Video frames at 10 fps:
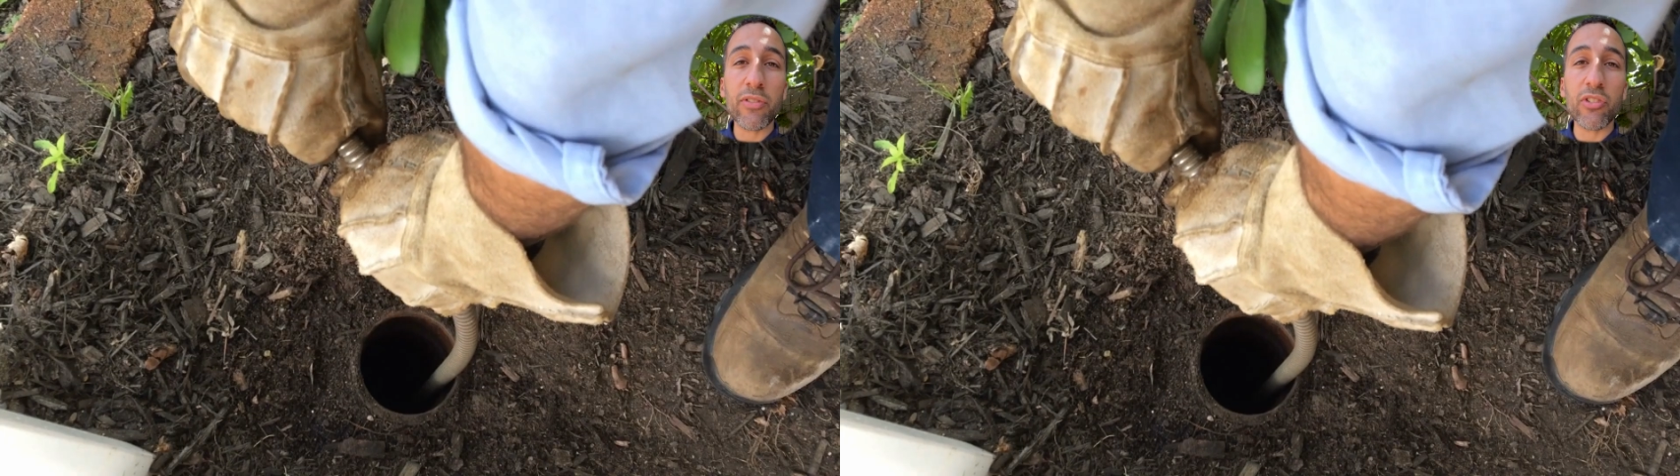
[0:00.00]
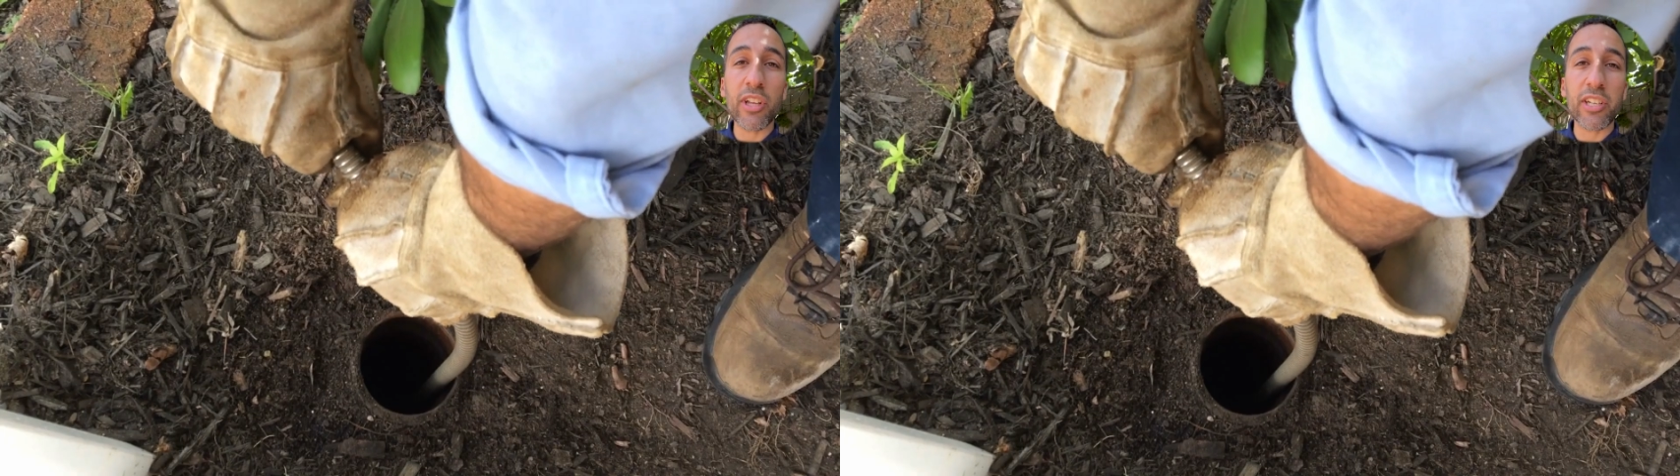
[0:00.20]
if
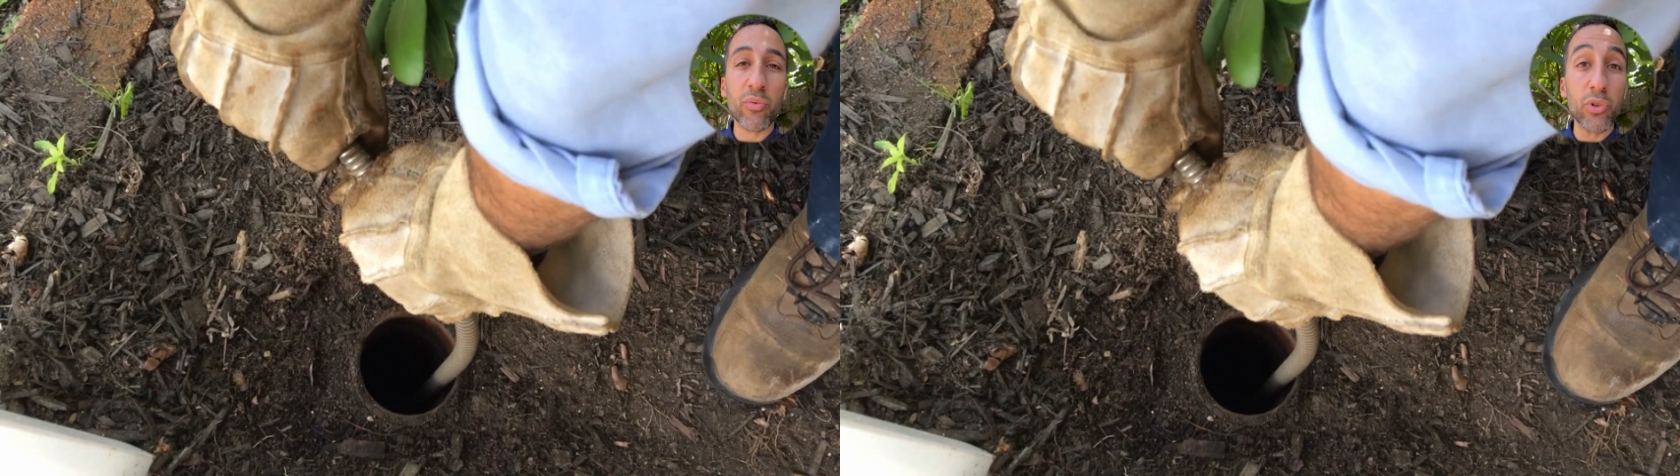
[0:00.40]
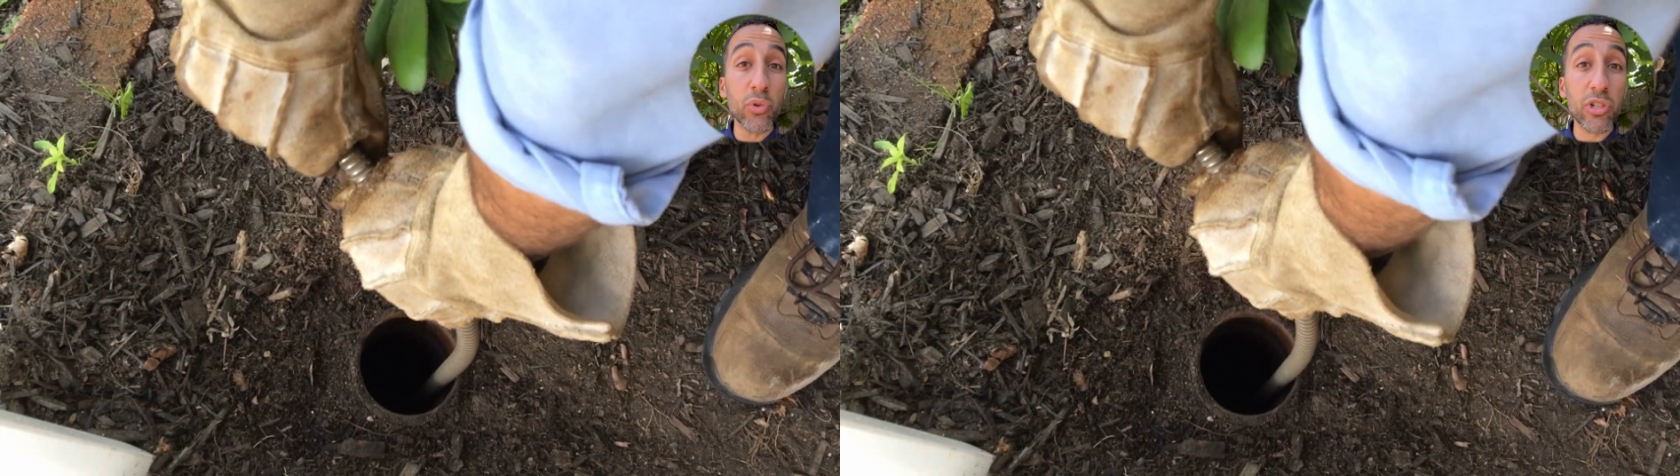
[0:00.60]
there's any
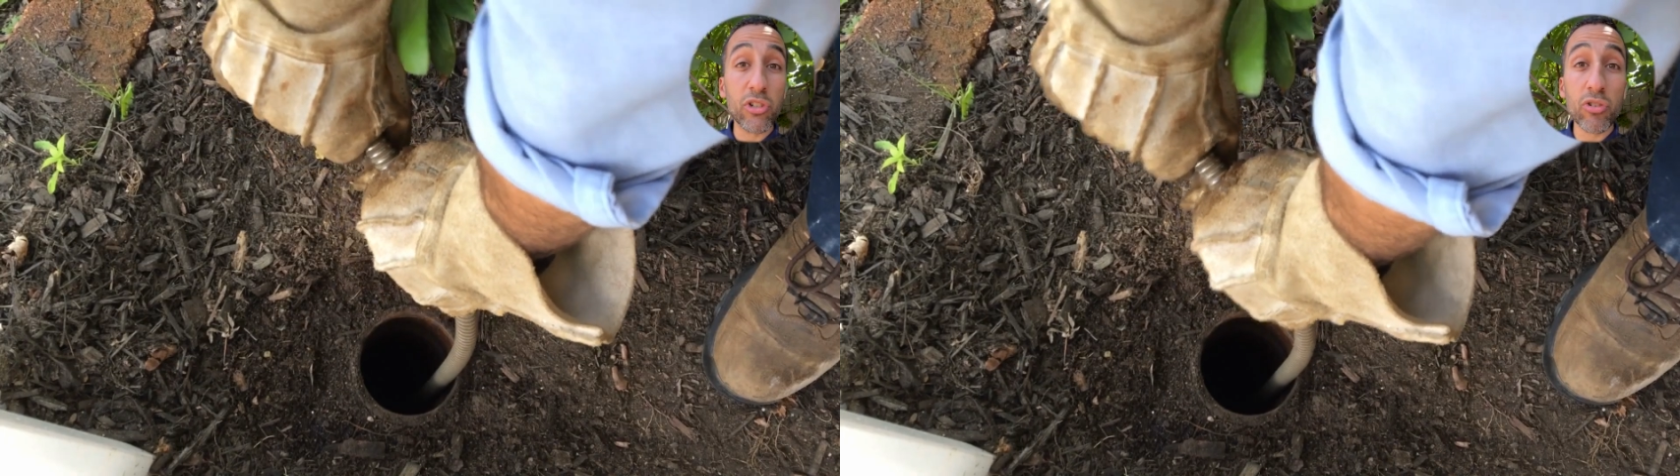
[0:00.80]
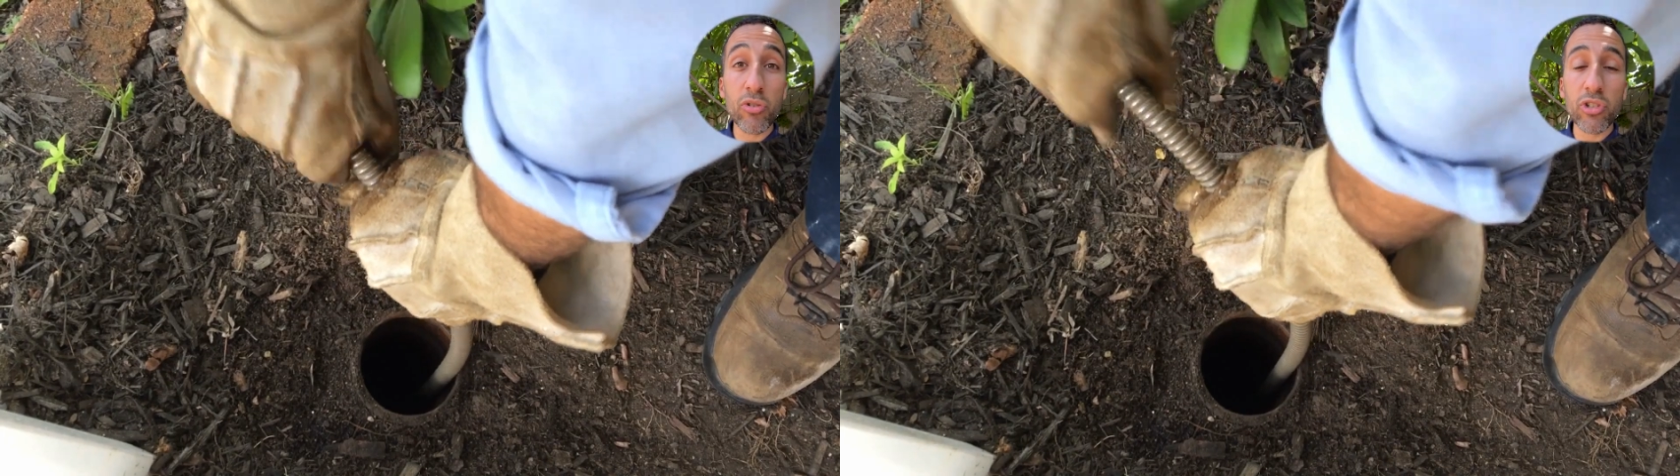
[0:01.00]
root
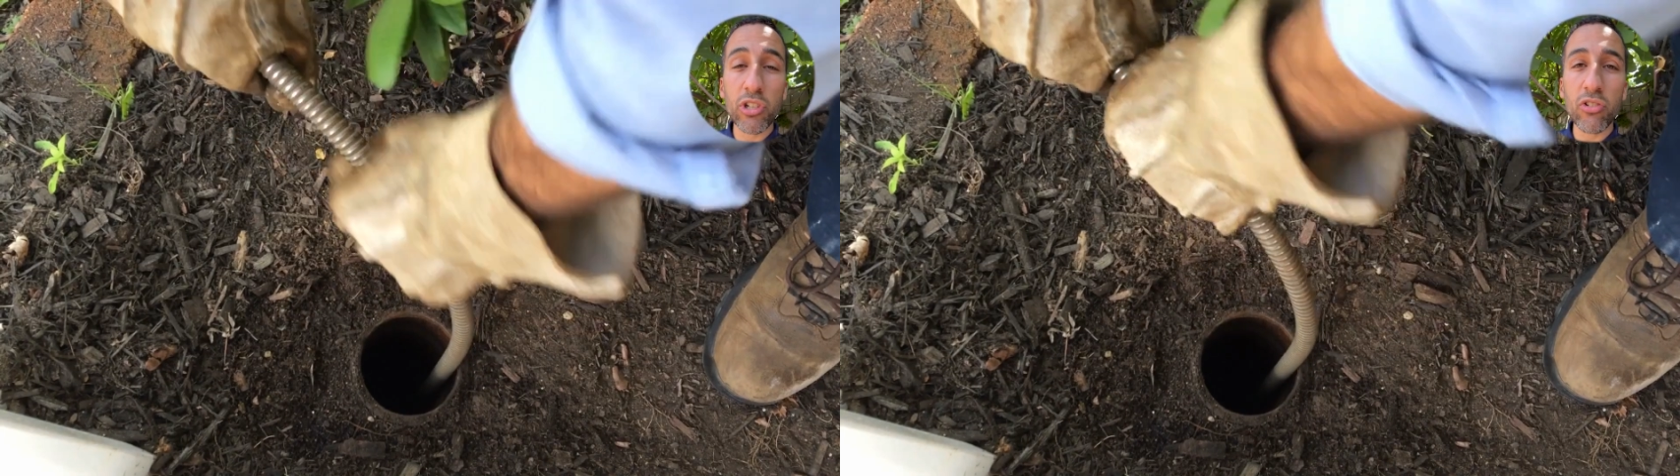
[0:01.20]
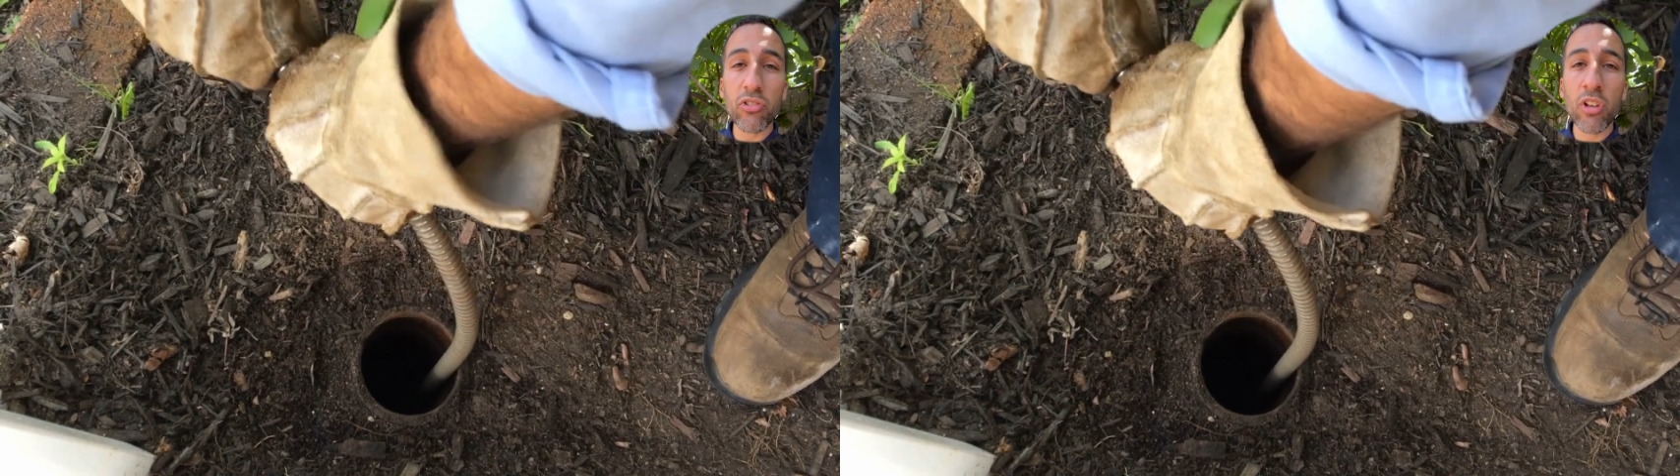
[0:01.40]

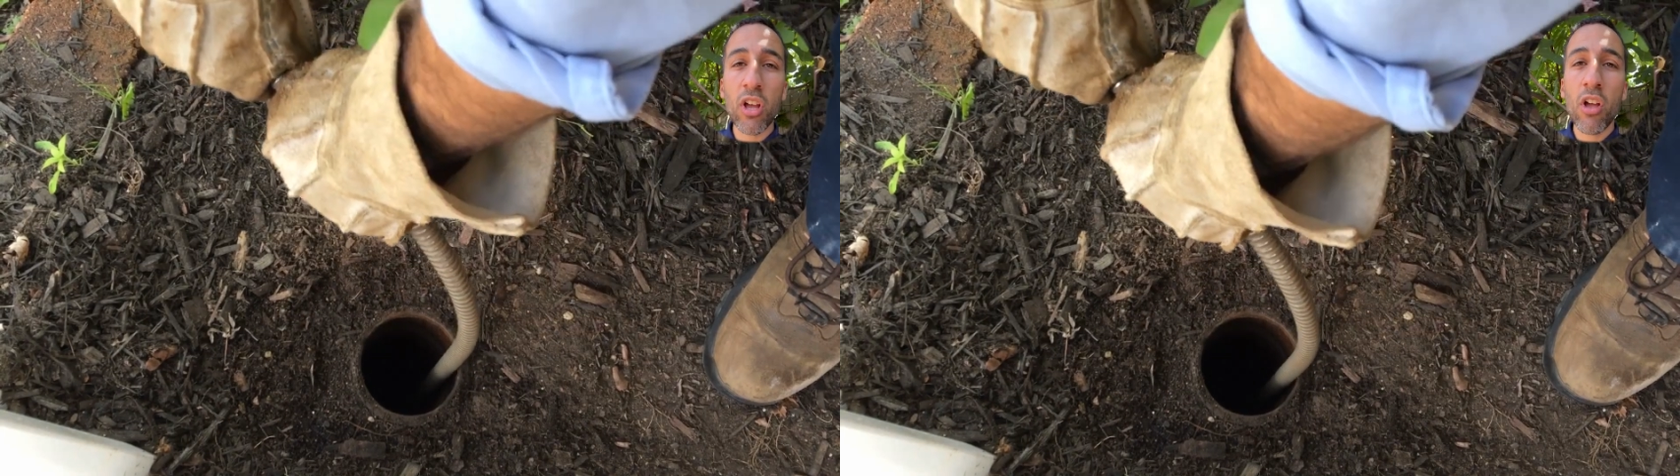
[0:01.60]
intrusions